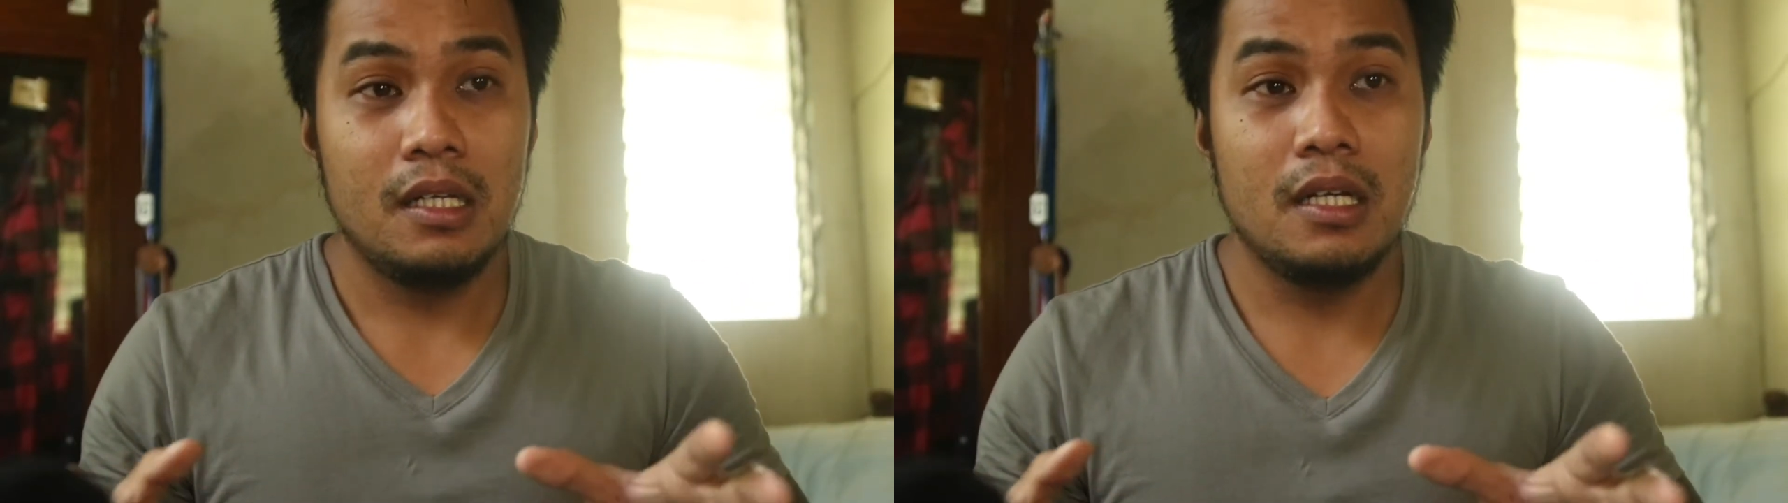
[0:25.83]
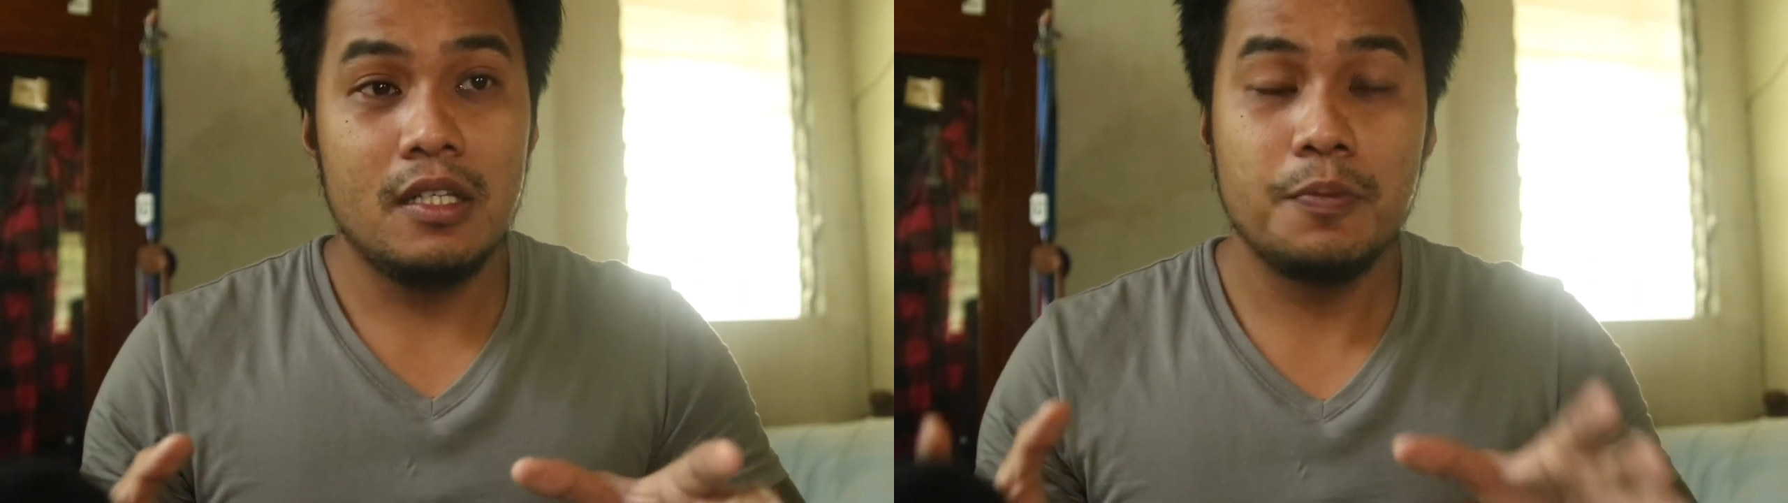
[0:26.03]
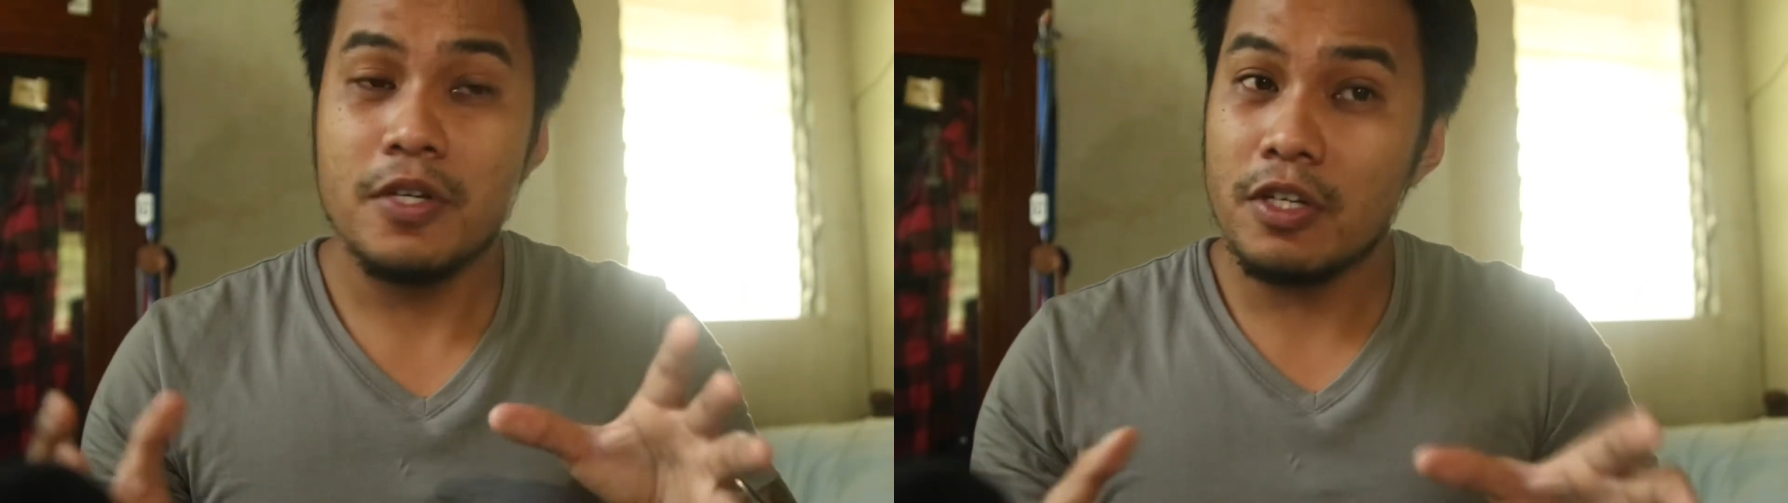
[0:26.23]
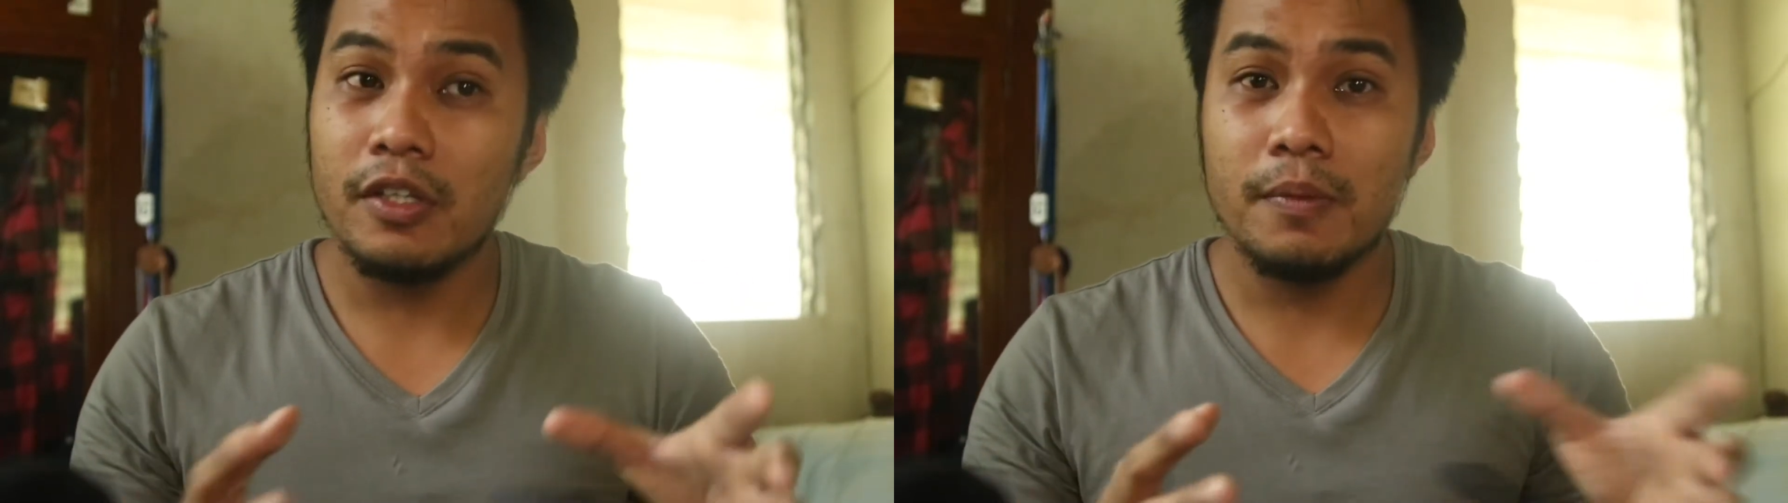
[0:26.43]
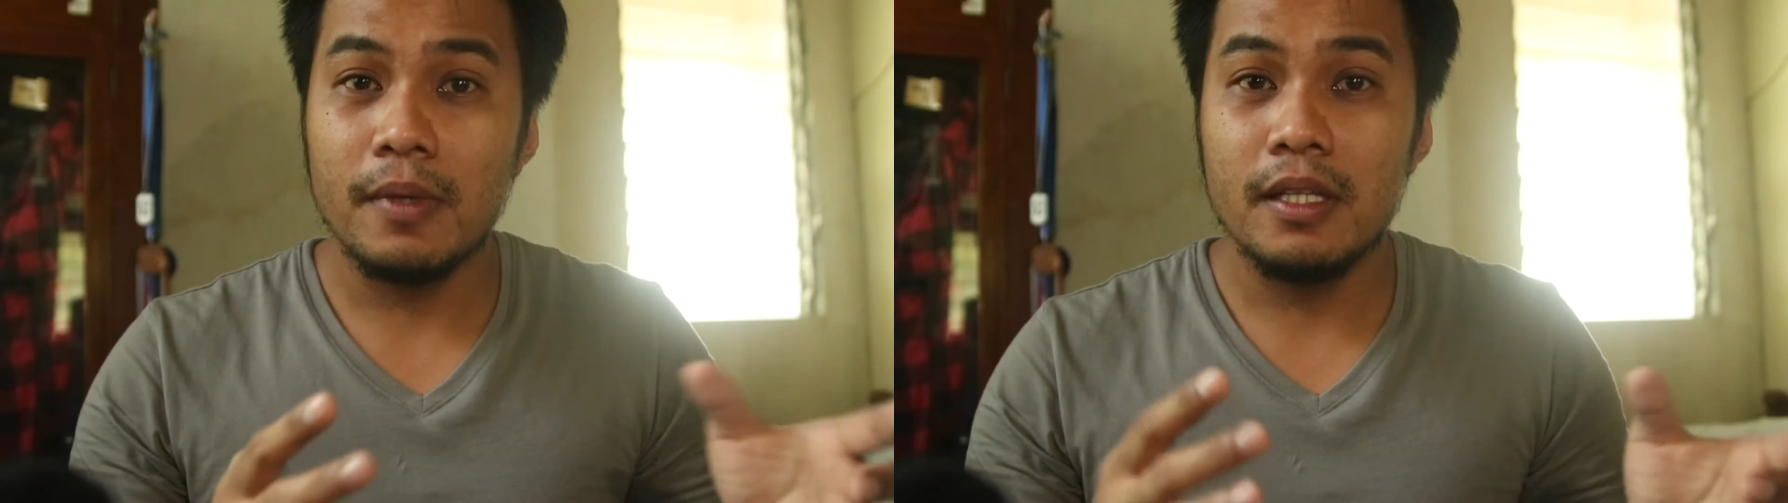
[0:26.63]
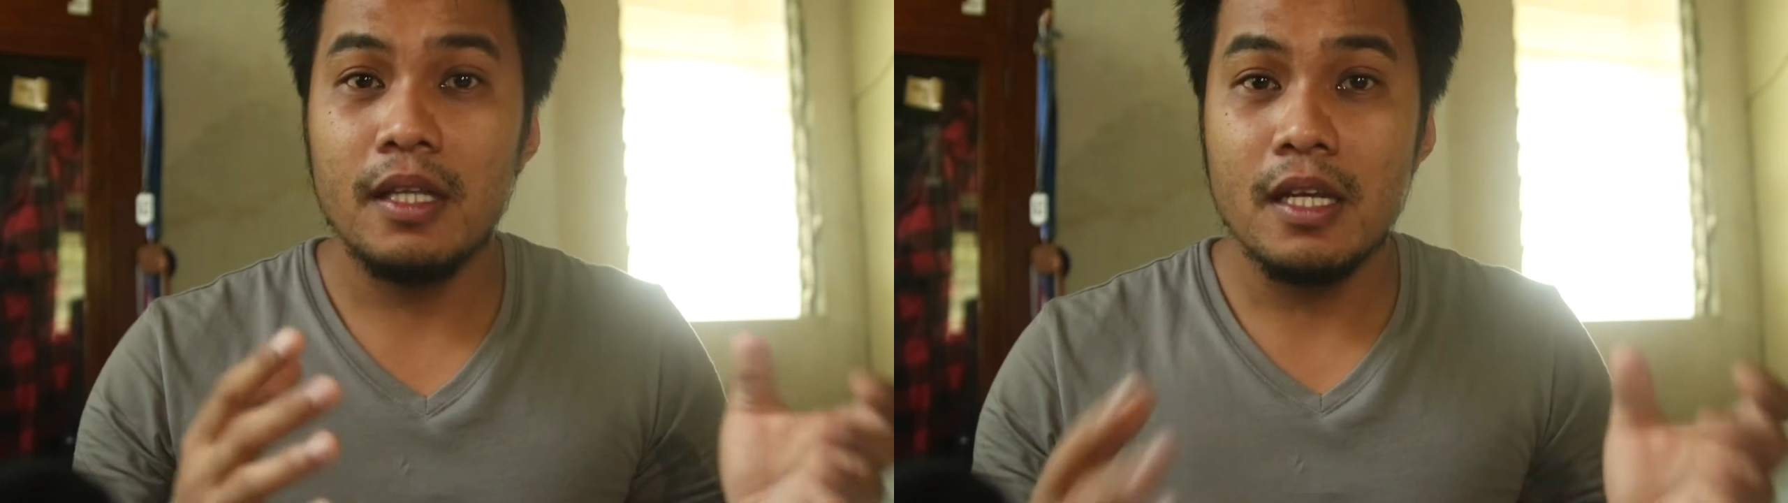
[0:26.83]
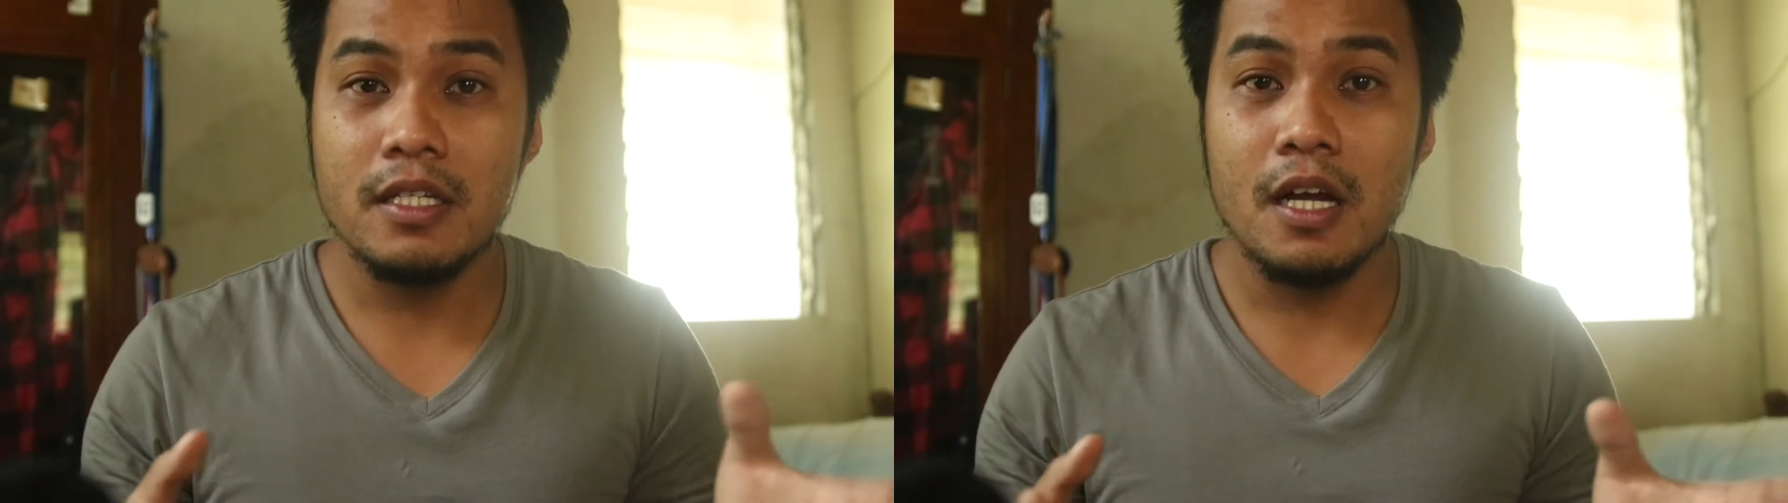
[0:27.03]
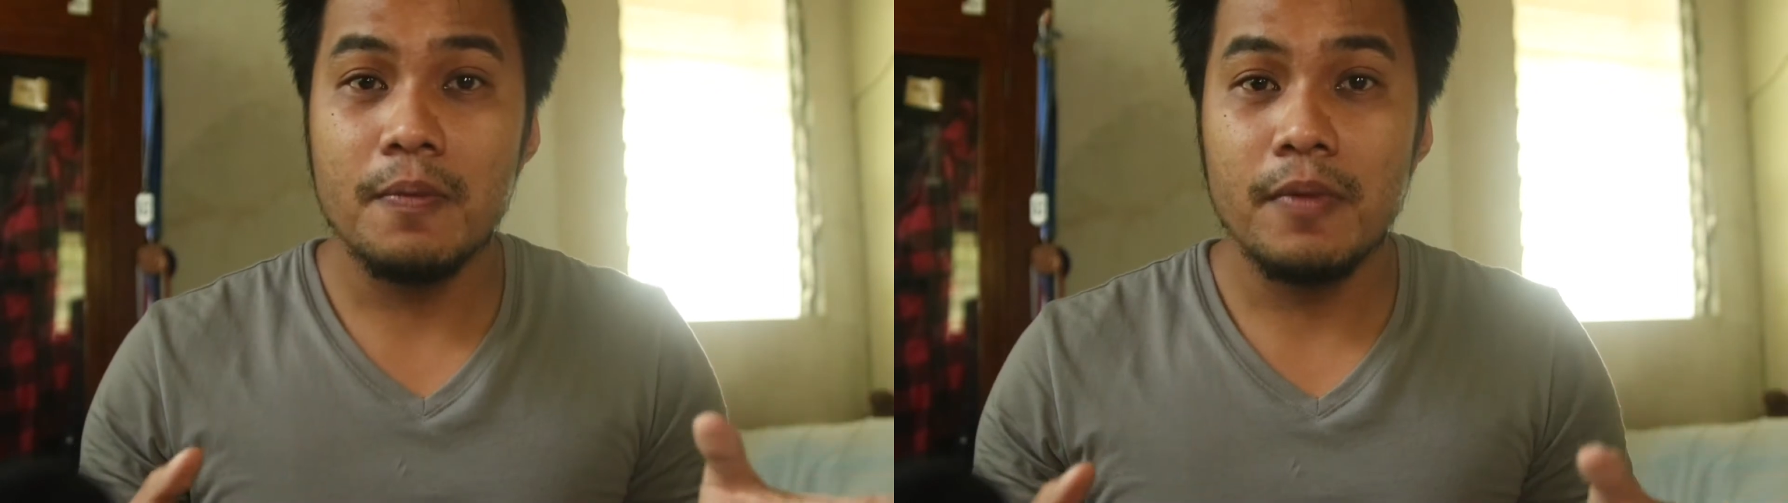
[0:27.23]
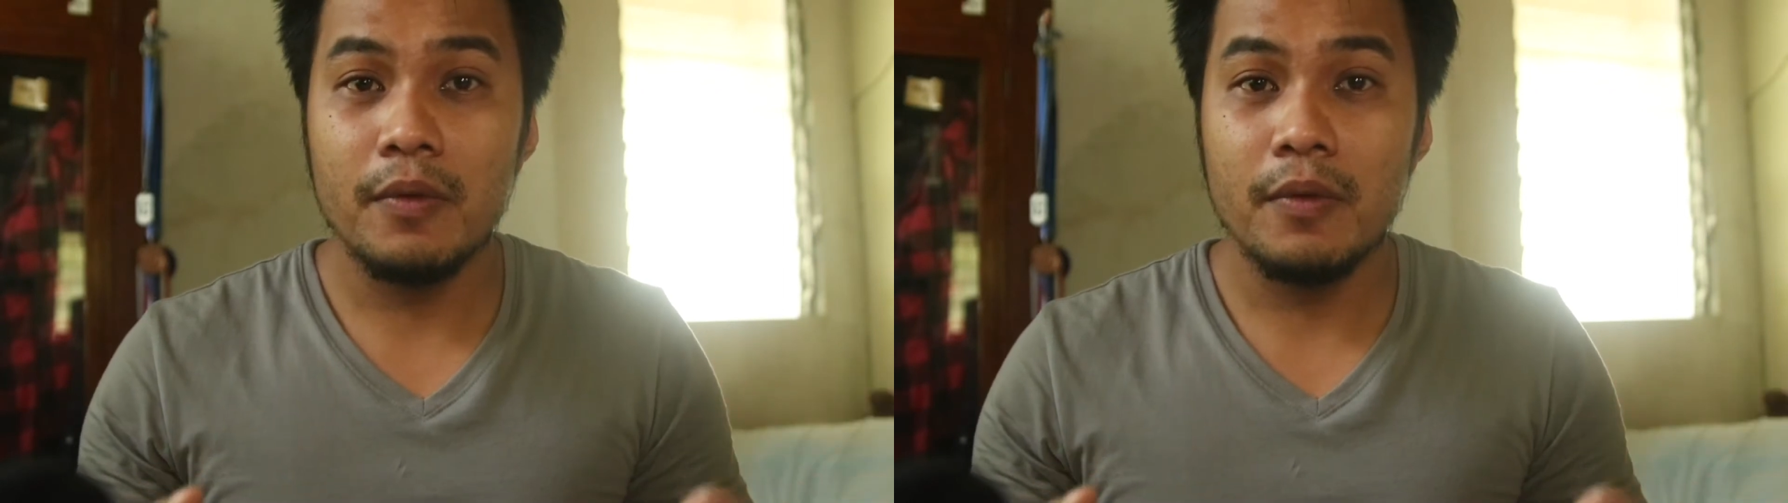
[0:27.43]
especially on my day job,